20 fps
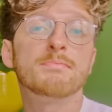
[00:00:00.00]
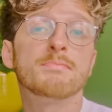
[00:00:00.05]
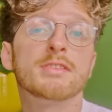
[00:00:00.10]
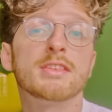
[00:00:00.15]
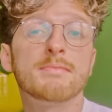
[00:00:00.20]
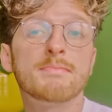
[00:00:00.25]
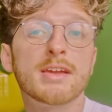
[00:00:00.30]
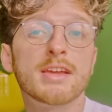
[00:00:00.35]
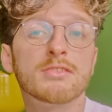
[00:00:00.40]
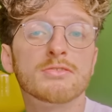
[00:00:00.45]
But
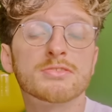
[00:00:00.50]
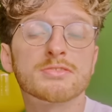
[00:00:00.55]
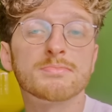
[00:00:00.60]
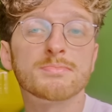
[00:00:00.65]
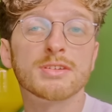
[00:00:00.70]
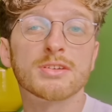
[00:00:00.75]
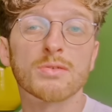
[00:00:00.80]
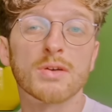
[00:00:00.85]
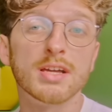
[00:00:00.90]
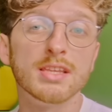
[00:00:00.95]
they may also
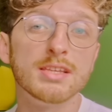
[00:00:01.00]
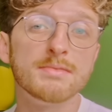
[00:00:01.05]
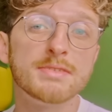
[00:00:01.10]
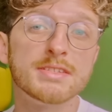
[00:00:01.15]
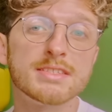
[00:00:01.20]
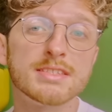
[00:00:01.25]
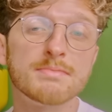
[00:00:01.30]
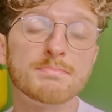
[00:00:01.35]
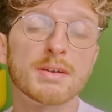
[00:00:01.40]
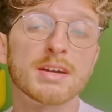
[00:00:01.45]
be quite
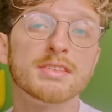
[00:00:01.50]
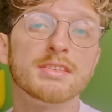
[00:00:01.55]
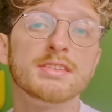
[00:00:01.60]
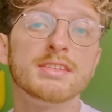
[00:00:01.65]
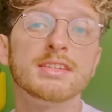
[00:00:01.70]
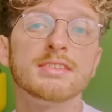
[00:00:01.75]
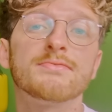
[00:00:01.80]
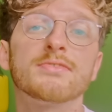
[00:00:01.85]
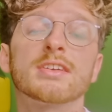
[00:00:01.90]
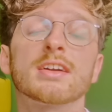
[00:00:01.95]
limited by the
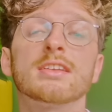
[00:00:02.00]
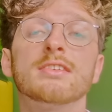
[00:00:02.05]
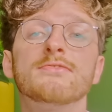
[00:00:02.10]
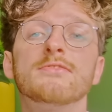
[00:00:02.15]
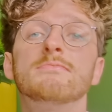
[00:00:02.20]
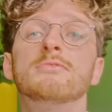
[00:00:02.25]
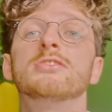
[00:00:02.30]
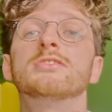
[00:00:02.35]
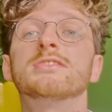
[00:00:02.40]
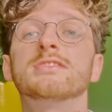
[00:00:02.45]
need for kind of
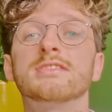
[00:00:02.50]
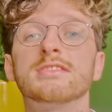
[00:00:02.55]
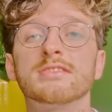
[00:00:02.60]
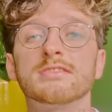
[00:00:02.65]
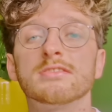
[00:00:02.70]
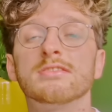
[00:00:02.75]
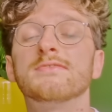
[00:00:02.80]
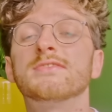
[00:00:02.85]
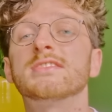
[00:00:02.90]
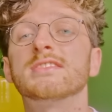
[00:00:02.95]
emergency
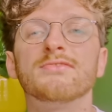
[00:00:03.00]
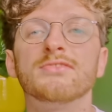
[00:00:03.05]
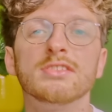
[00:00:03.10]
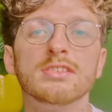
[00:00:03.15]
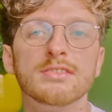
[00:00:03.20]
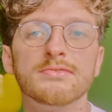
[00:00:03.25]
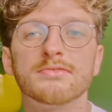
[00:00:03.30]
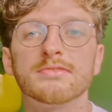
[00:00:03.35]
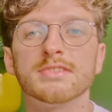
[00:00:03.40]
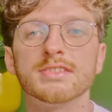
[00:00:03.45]
services,
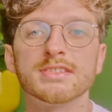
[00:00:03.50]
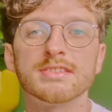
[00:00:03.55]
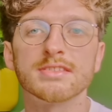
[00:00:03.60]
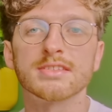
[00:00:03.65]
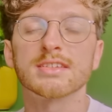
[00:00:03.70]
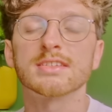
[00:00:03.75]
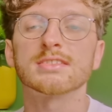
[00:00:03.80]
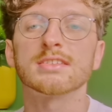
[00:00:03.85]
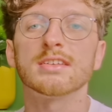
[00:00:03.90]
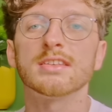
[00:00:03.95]
deliveries and
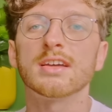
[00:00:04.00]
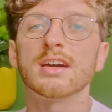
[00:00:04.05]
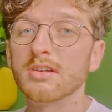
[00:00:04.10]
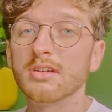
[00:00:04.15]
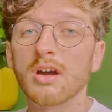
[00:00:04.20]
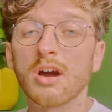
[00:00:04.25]
things like that.